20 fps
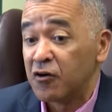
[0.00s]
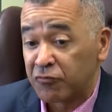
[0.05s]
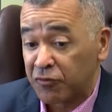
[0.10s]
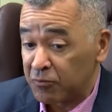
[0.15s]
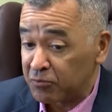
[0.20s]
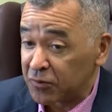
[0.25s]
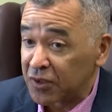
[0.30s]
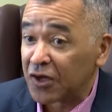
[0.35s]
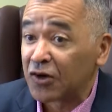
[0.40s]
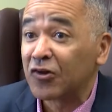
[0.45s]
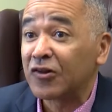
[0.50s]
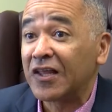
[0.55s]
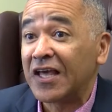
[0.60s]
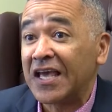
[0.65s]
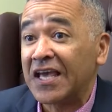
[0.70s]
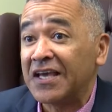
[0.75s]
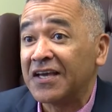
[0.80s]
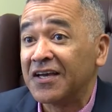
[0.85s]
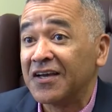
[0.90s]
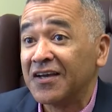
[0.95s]
from Little
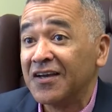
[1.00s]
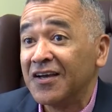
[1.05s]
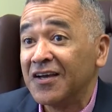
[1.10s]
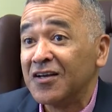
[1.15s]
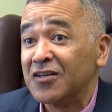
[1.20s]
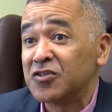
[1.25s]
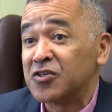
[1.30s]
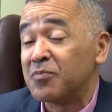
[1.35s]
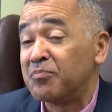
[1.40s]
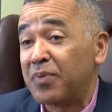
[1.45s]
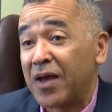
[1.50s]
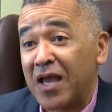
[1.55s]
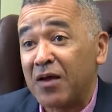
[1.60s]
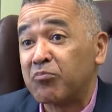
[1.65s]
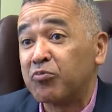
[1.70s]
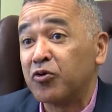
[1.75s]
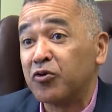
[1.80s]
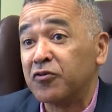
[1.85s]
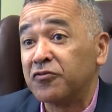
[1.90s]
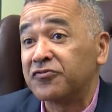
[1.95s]
League to
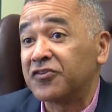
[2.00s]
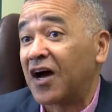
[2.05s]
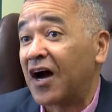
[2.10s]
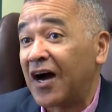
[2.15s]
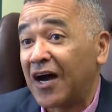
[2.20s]
Babe Ruth to